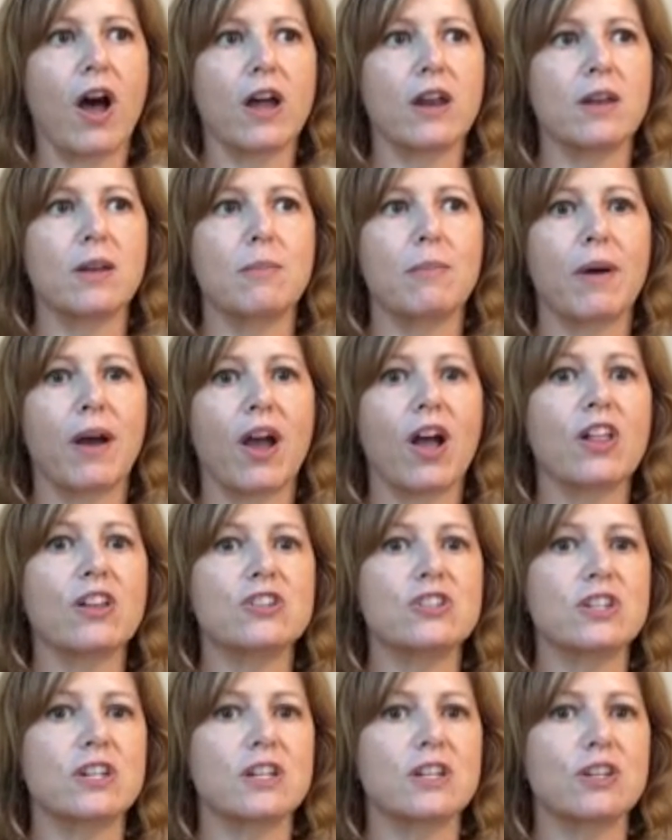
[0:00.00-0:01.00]
on in
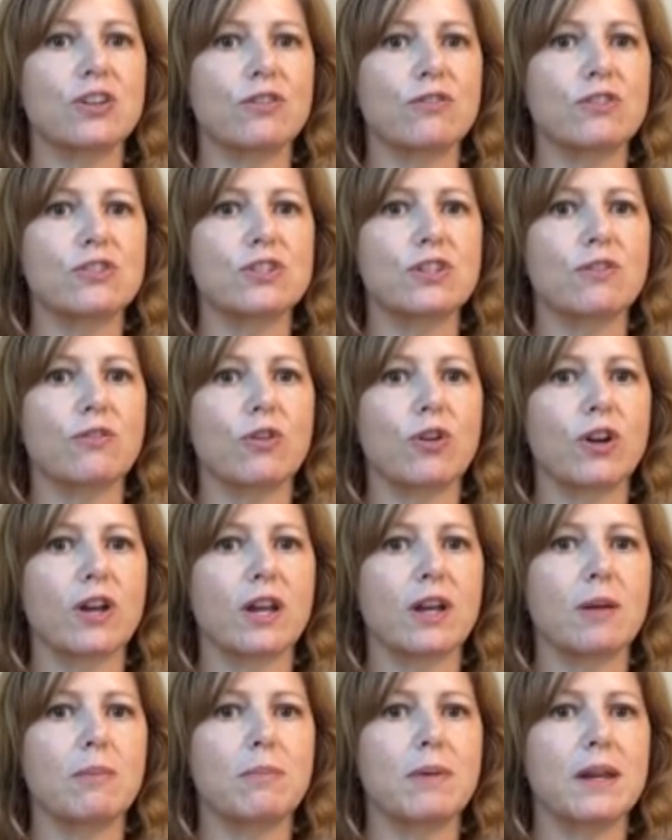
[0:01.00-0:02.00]
biology at the University of
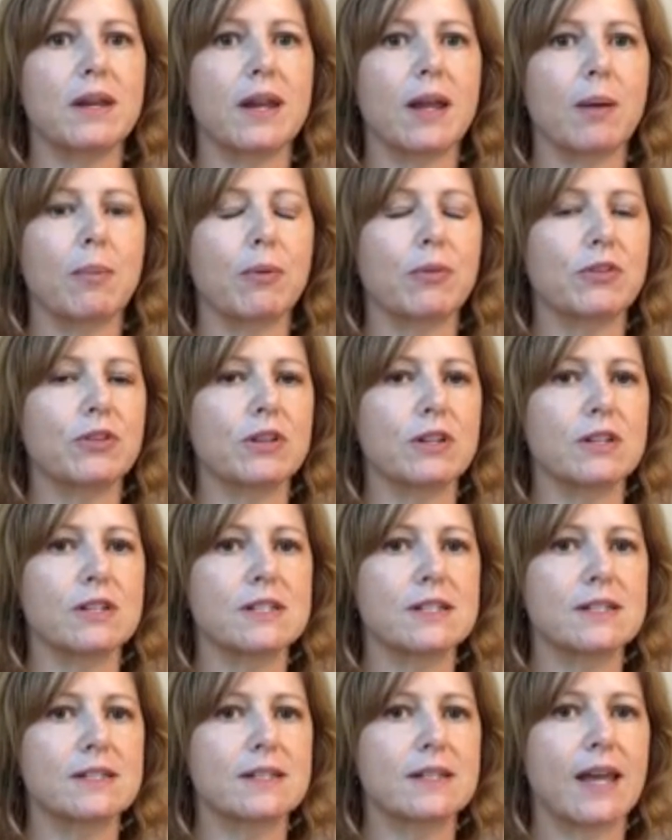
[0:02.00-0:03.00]
Oregon, and being able to
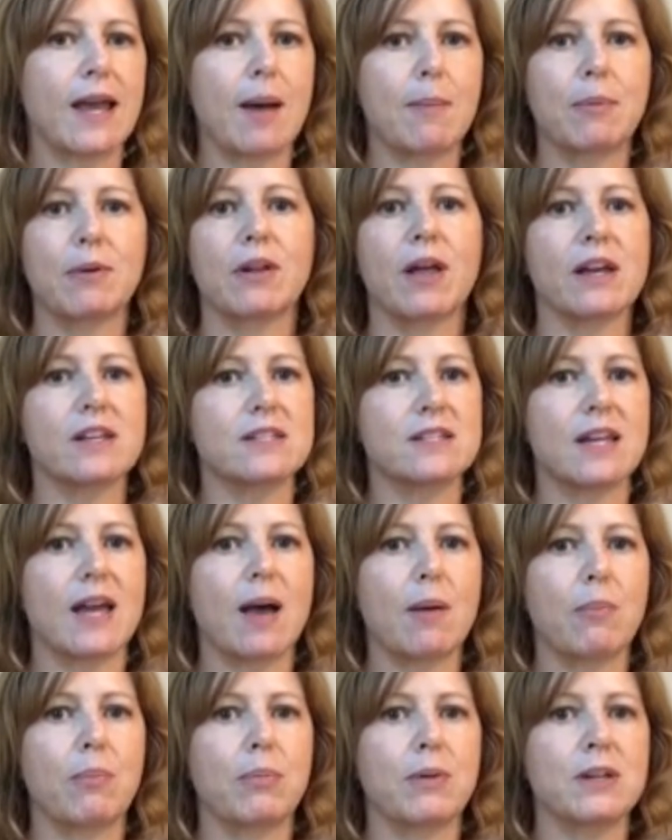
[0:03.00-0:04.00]
t capitalize,
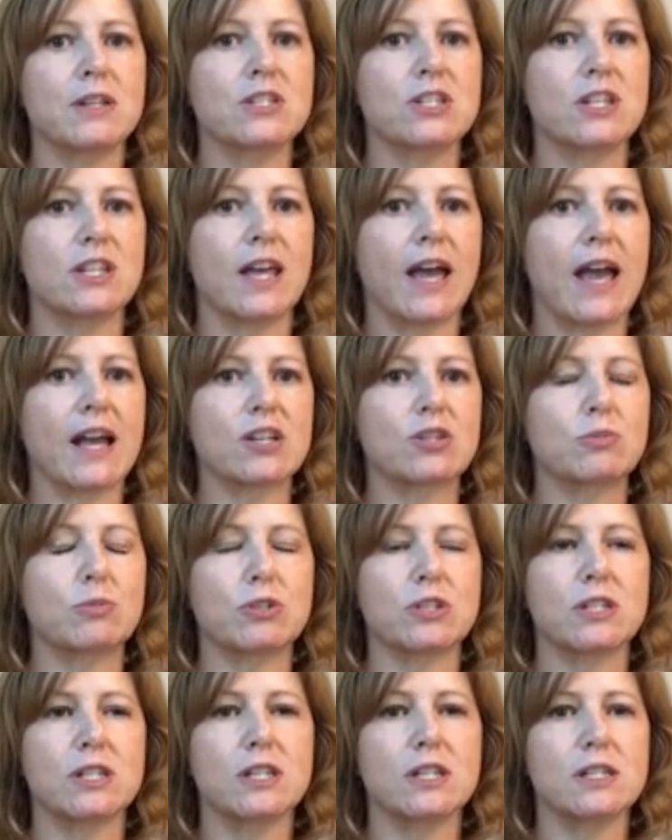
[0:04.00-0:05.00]
tap into the
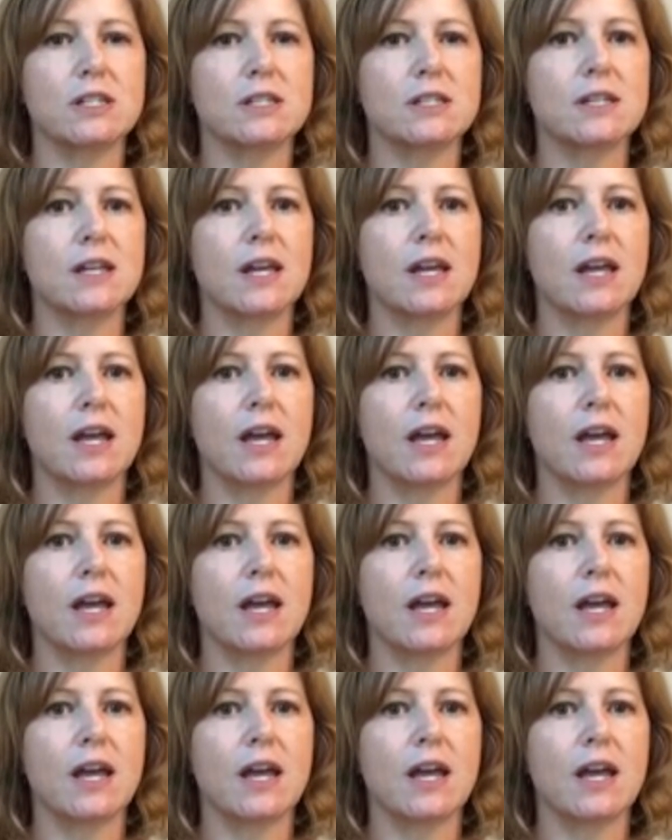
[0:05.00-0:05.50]
expertise